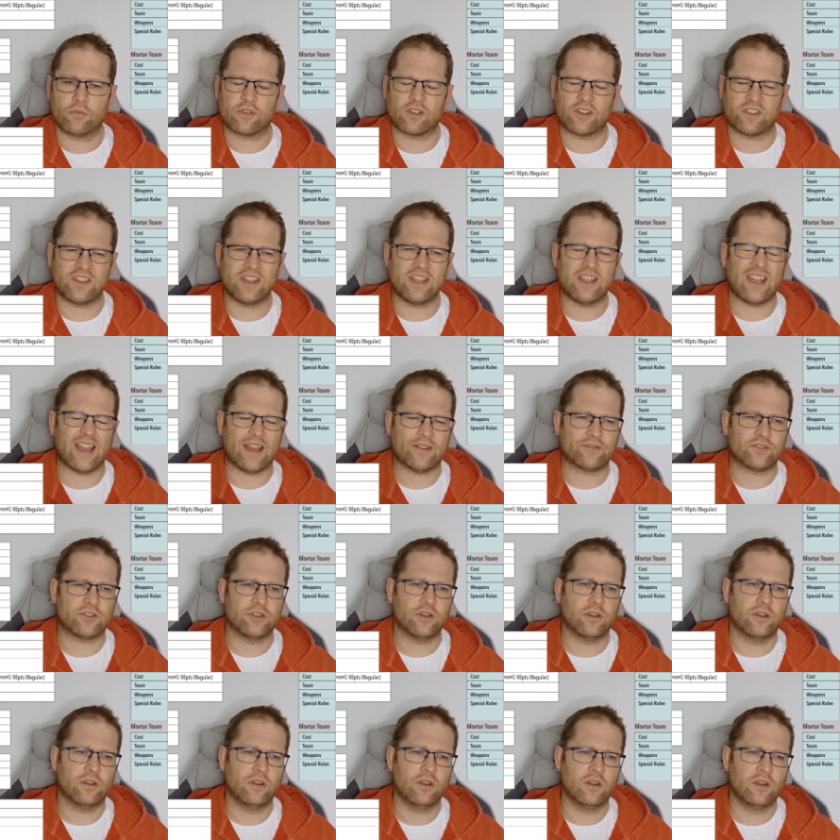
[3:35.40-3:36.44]
I think you have
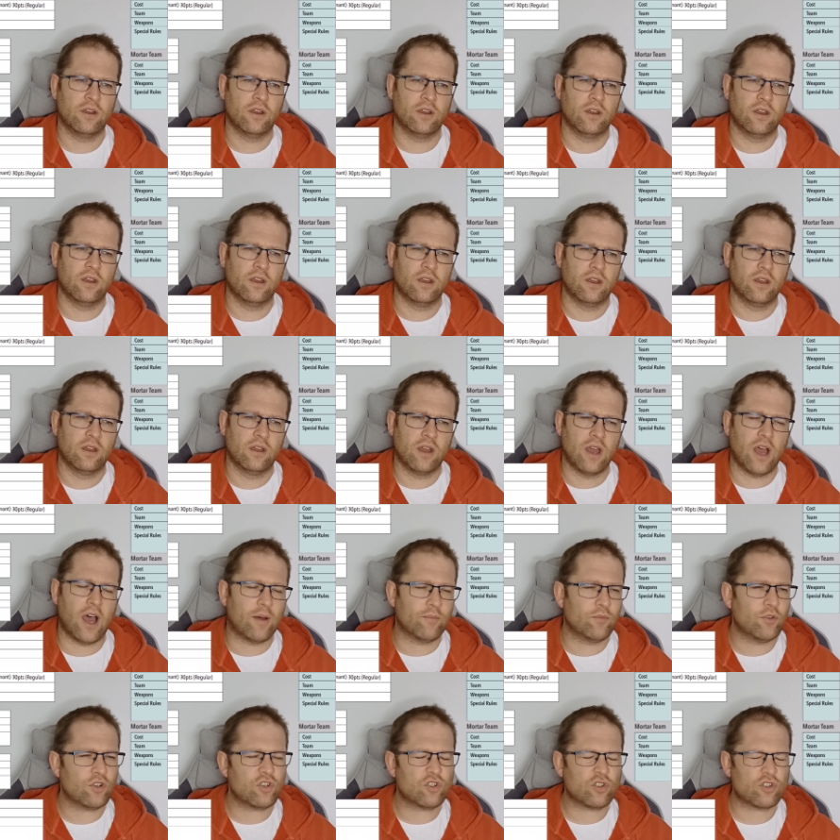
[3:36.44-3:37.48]
to.
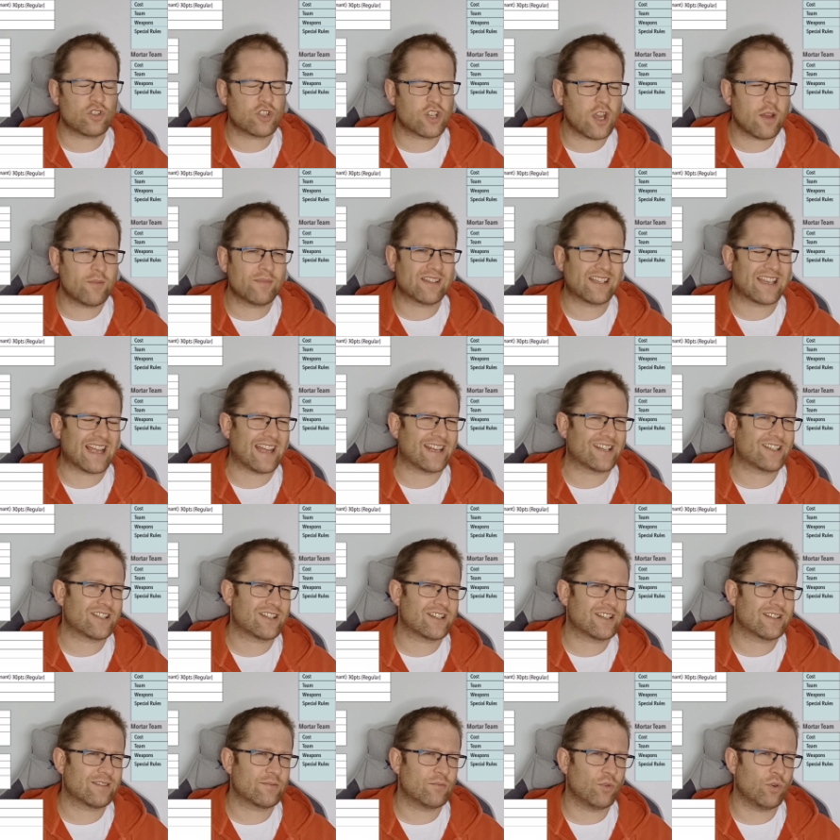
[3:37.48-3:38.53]
I'm not sure Germans
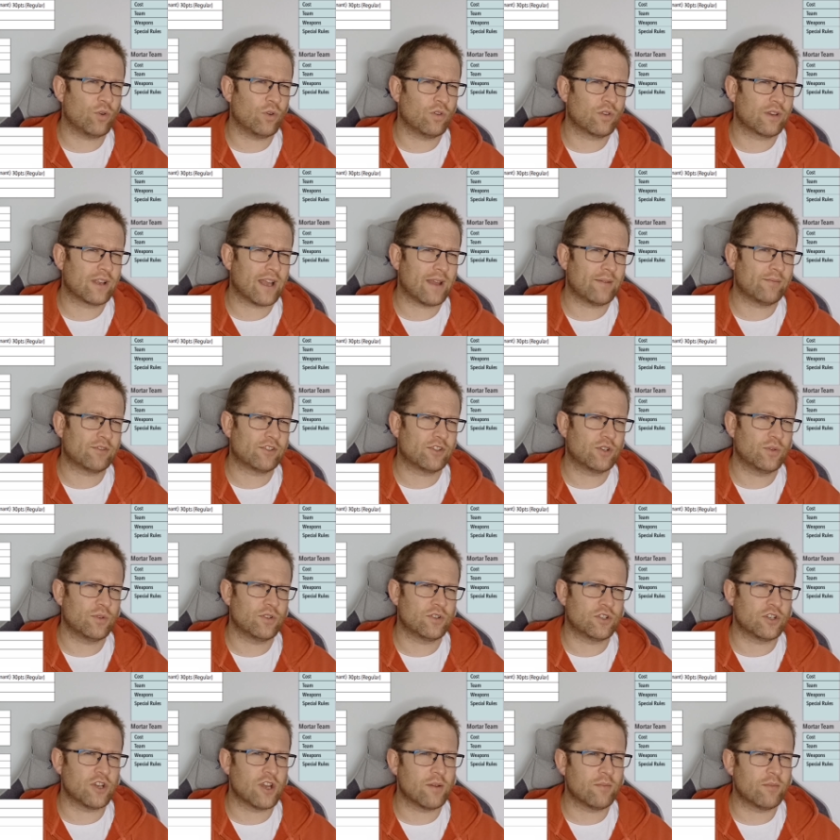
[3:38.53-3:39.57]
Warlord games do a
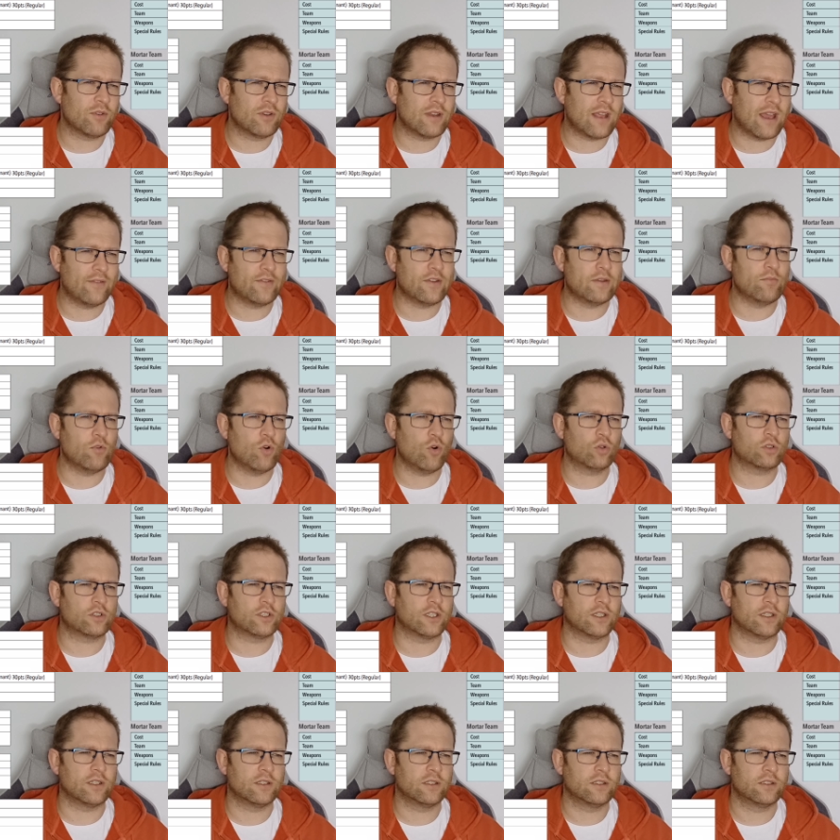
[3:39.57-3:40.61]
German heavy
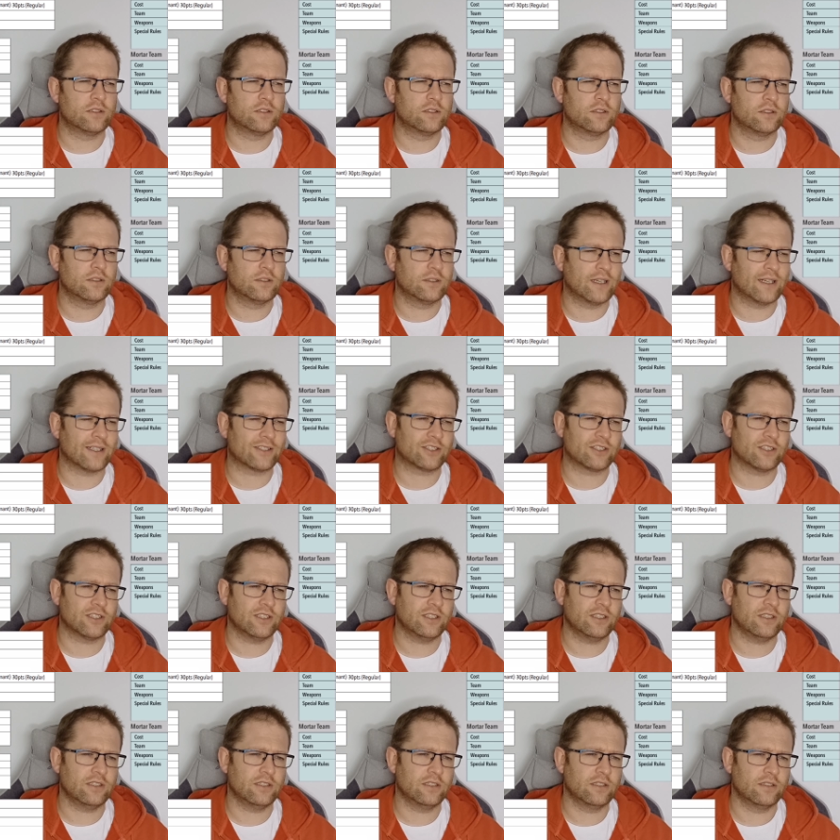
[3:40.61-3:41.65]
mortar,
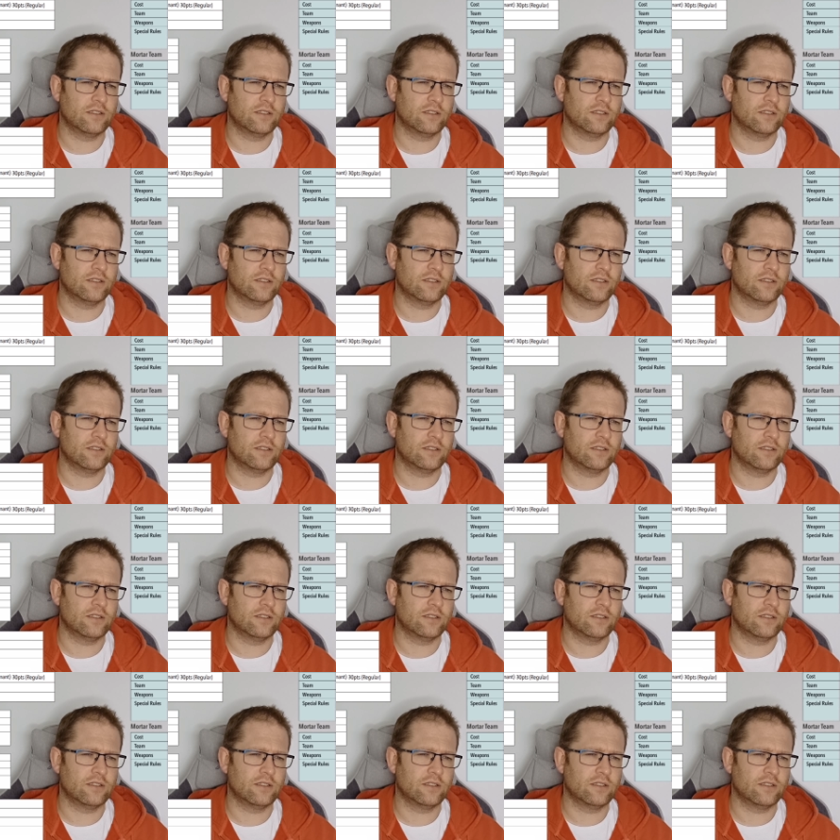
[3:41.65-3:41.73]
actually,